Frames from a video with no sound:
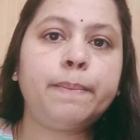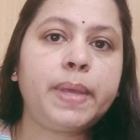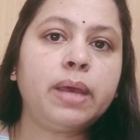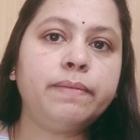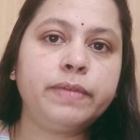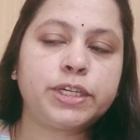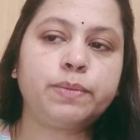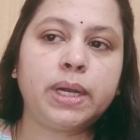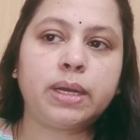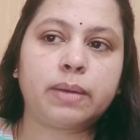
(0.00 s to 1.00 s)
PM
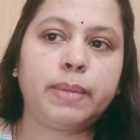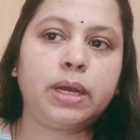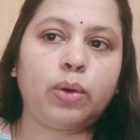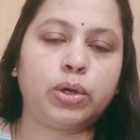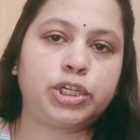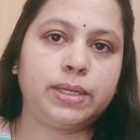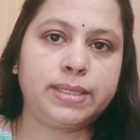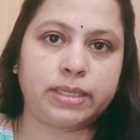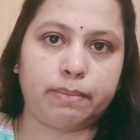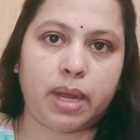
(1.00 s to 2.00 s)
Vishwakarma Kaushal
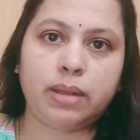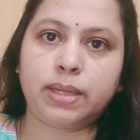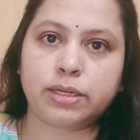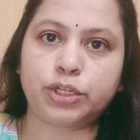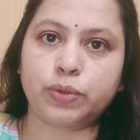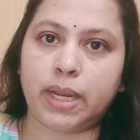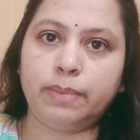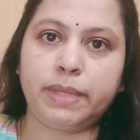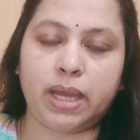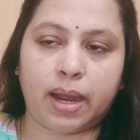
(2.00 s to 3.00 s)
Samman, that is to
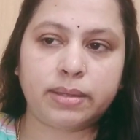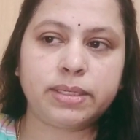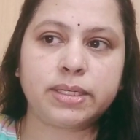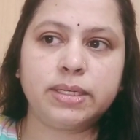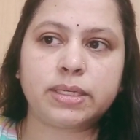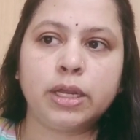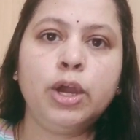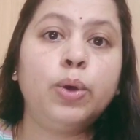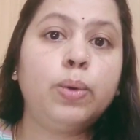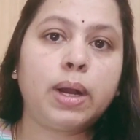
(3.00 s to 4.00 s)
help the artisans
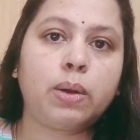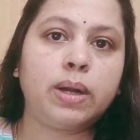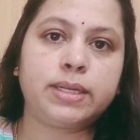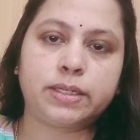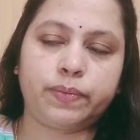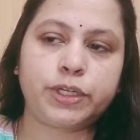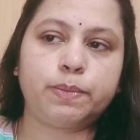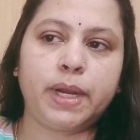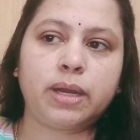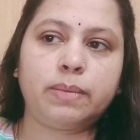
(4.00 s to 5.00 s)
who are called as the
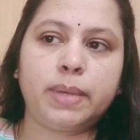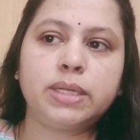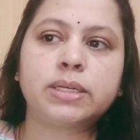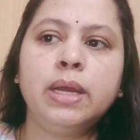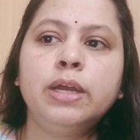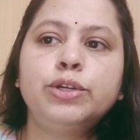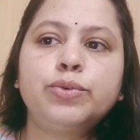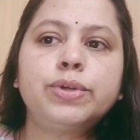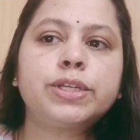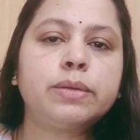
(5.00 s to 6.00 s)
Vishwakarmas,
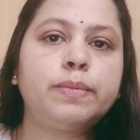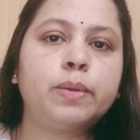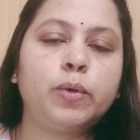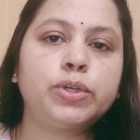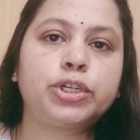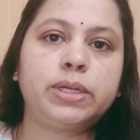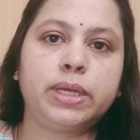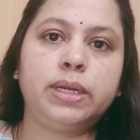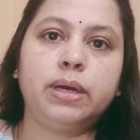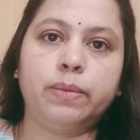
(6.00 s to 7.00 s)
tourism promotion
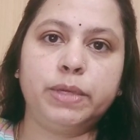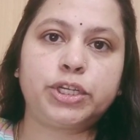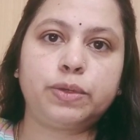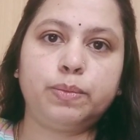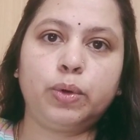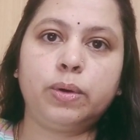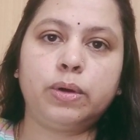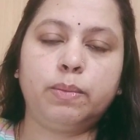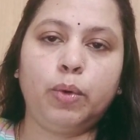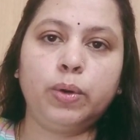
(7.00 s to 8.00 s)
in a mission
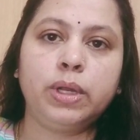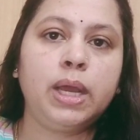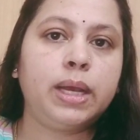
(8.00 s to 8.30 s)
mode.